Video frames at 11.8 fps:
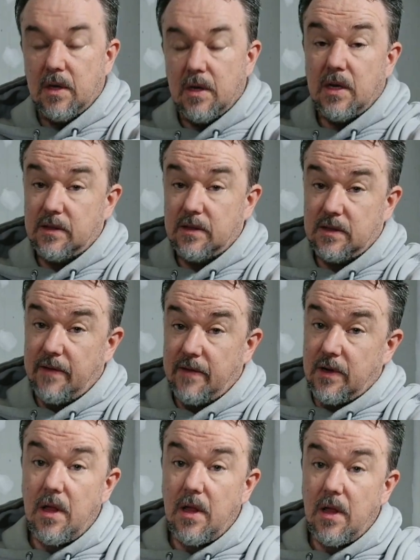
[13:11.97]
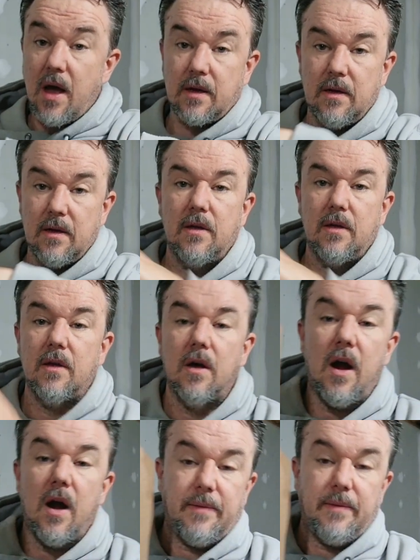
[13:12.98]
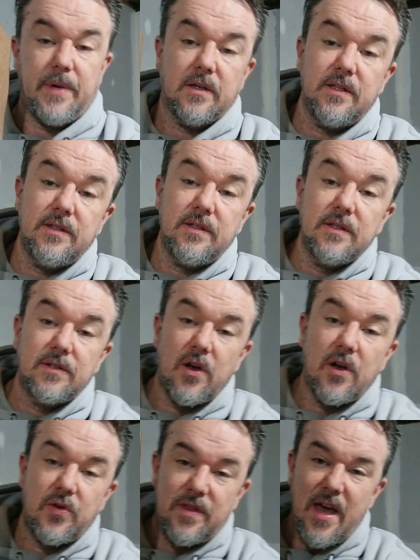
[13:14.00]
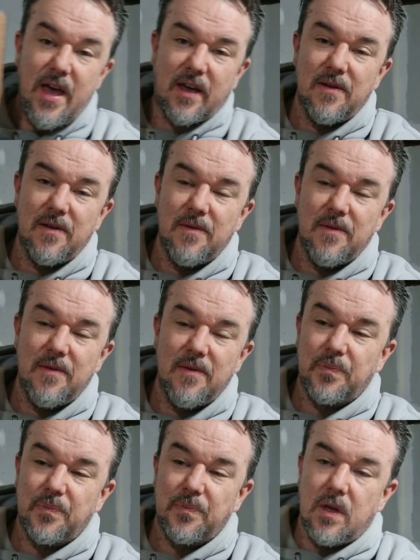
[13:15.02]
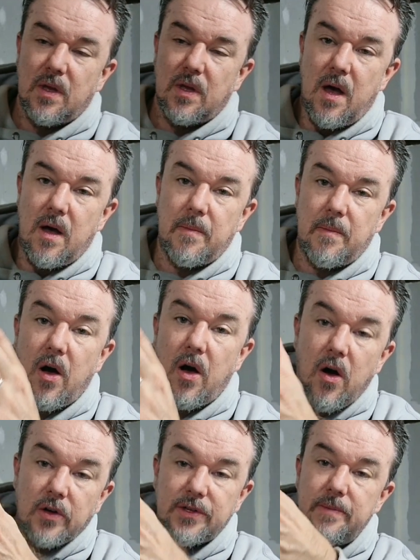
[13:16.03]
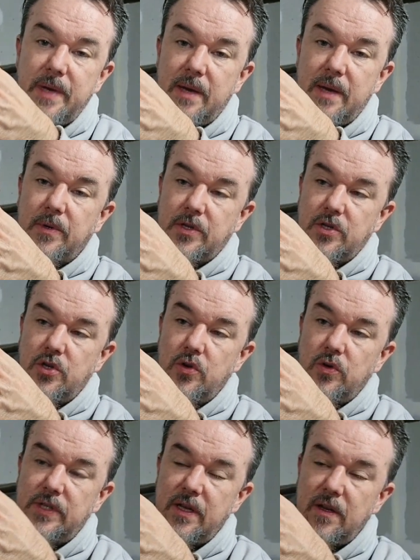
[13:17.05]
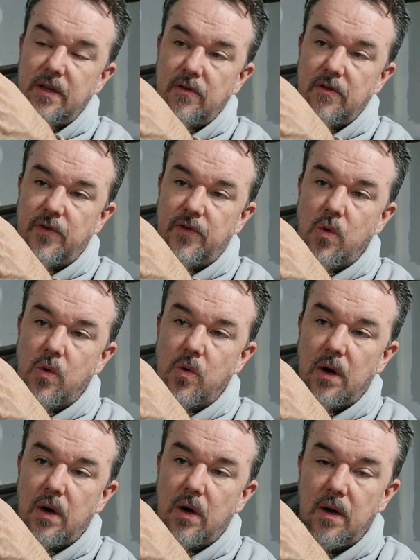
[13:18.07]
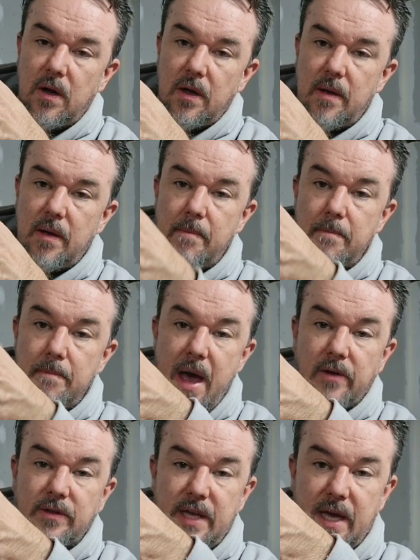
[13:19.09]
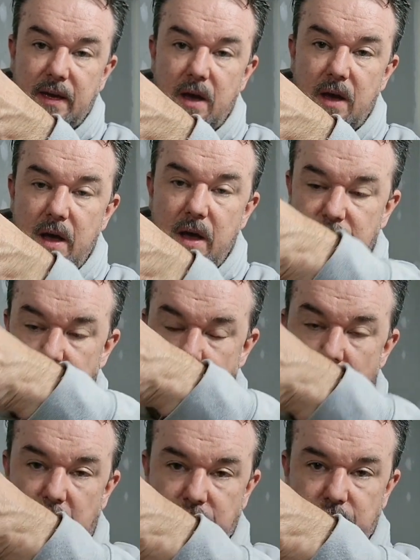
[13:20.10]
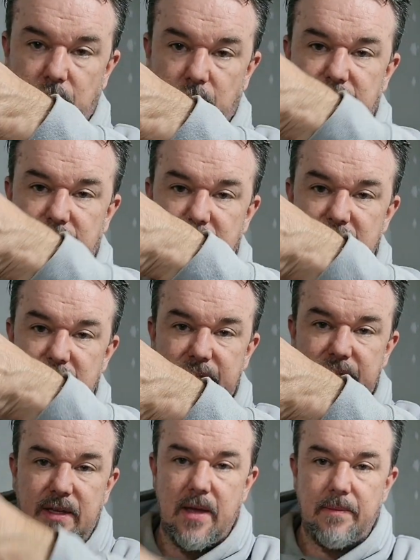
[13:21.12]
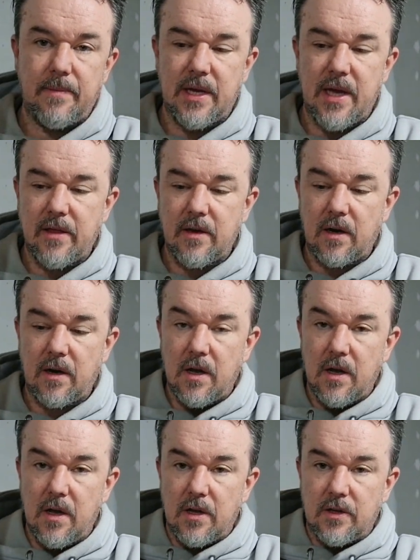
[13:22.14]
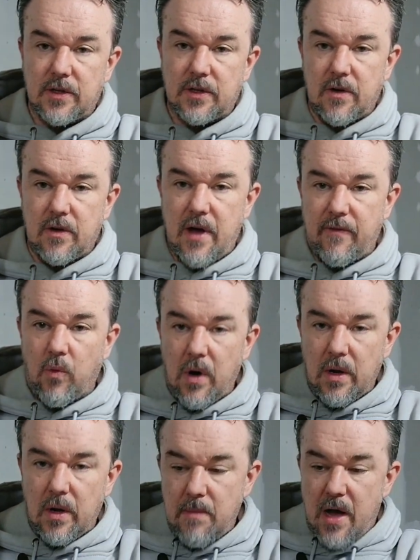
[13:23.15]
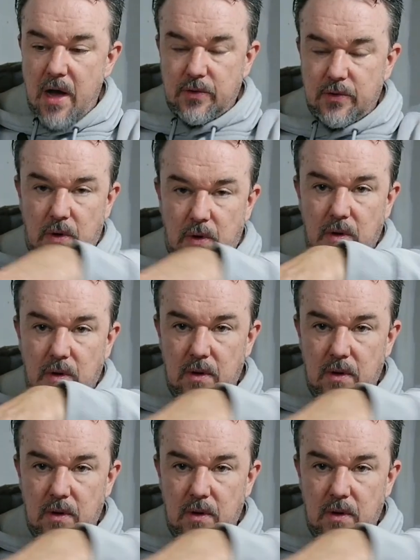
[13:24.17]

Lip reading: it's 7 o'clock. All right, because this is so thick, I'll also be able to use it for mounting the modules and nesting them together. So you'll have one module